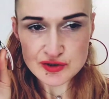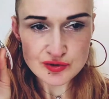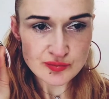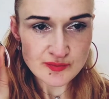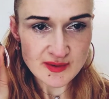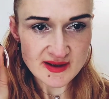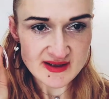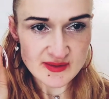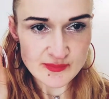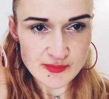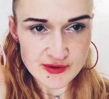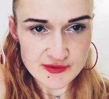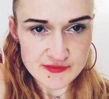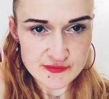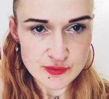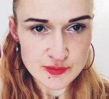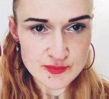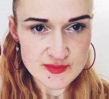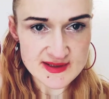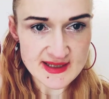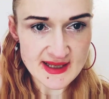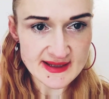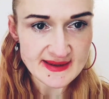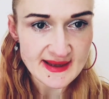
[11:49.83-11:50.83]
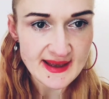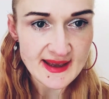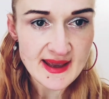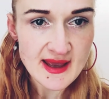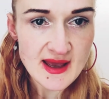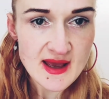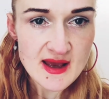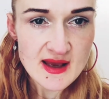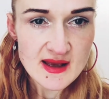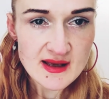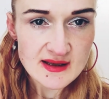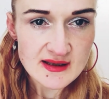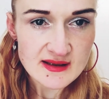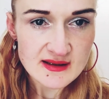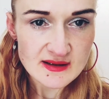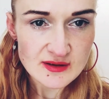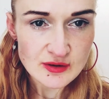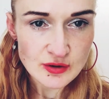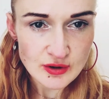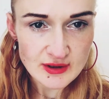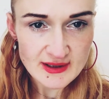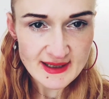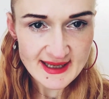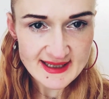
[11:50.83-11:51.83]
too many perfumes that I
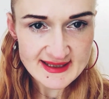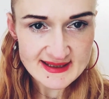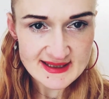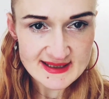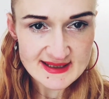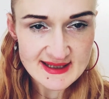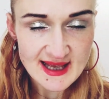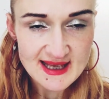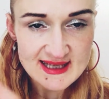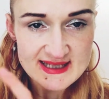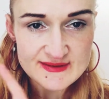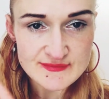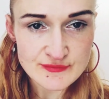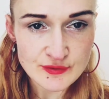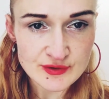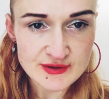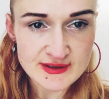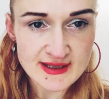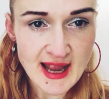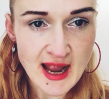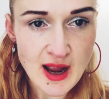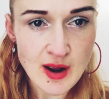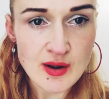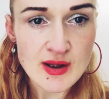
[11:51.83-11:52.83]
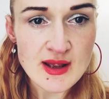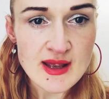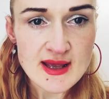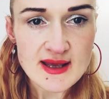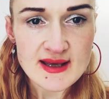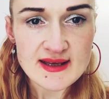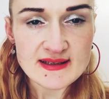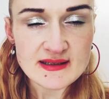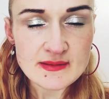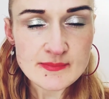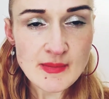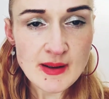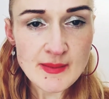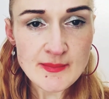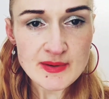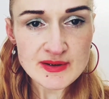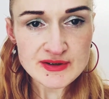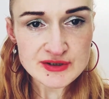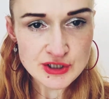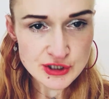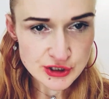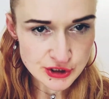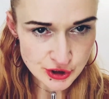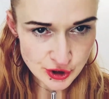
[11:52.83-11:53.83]
collected as for now. Remember
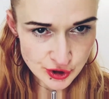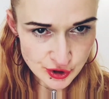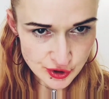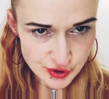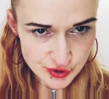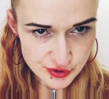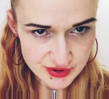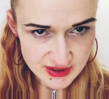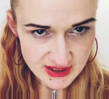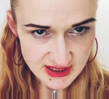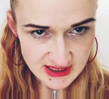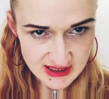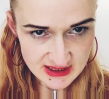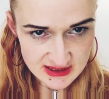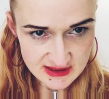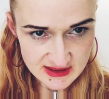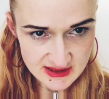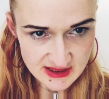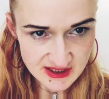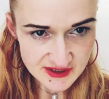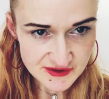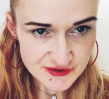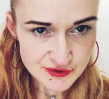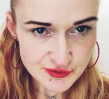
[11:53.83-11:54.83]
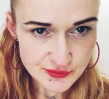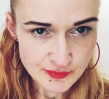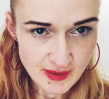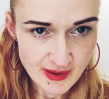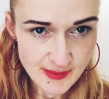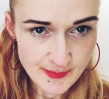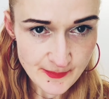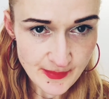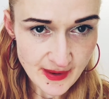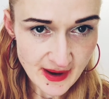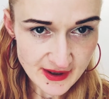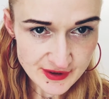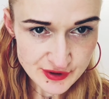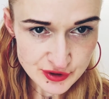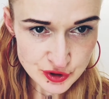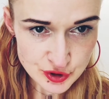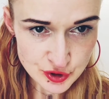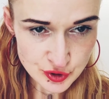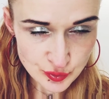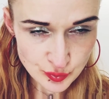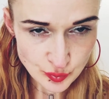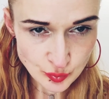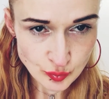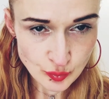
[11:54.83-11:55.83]
to turn into my part
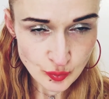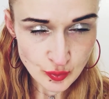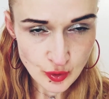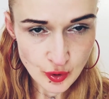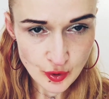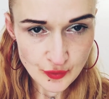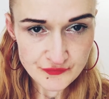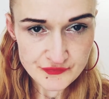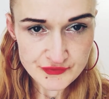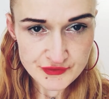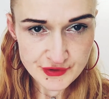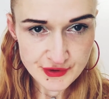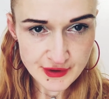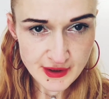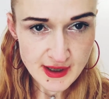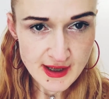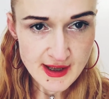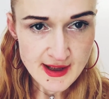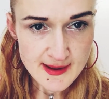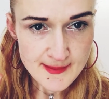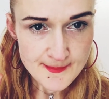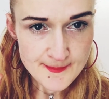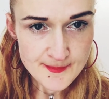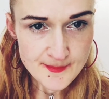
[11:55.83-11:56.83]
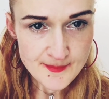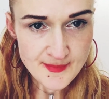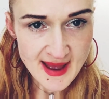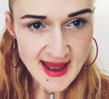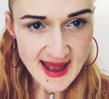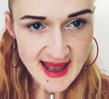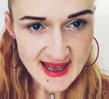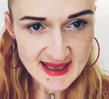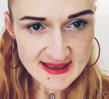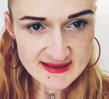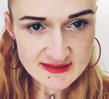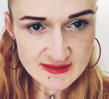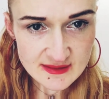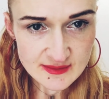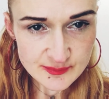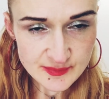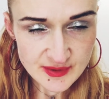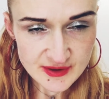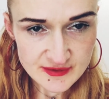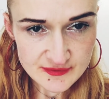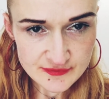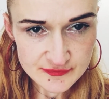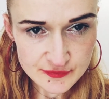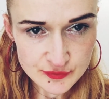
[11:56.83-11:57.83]
2 of the man
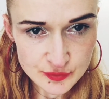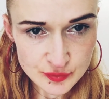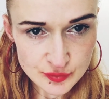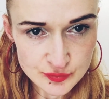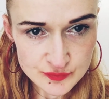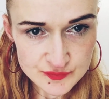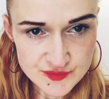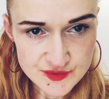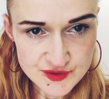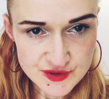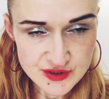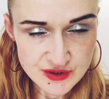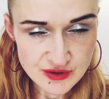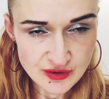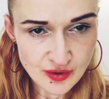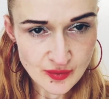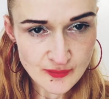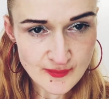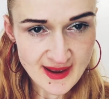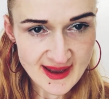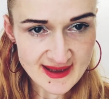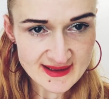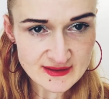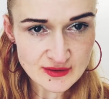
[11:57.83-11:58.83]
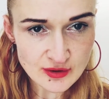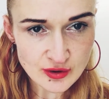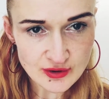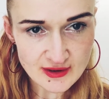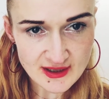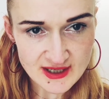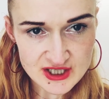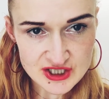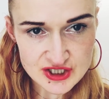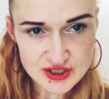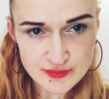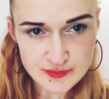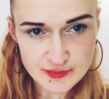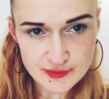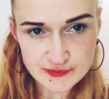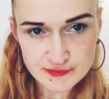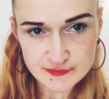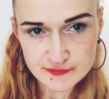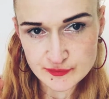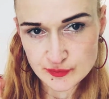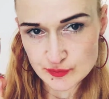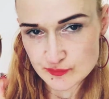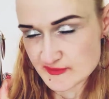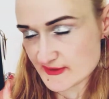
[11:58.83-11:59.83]
perfumes, man collection
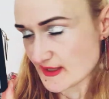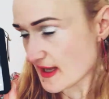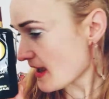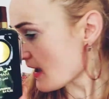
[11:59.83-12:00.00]
perfumes.